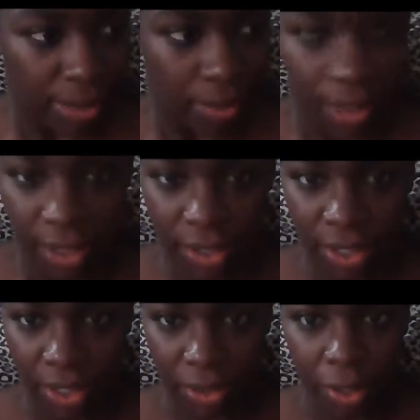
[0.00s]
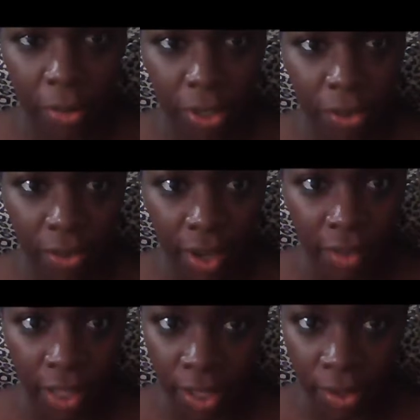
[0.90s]
want to just scream at you for
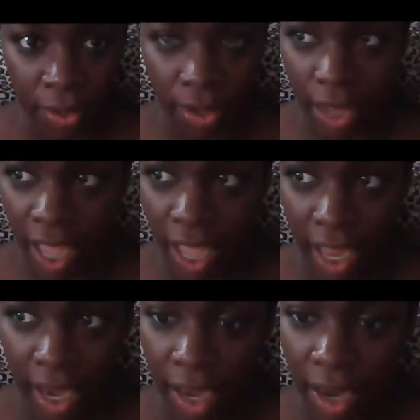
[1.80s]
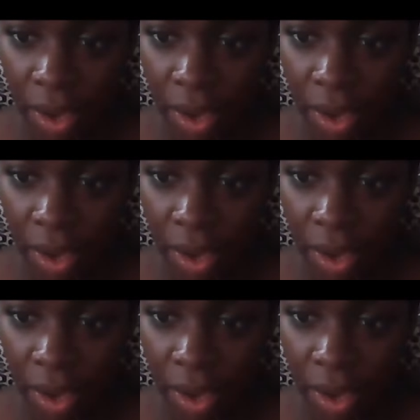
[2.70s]
everything and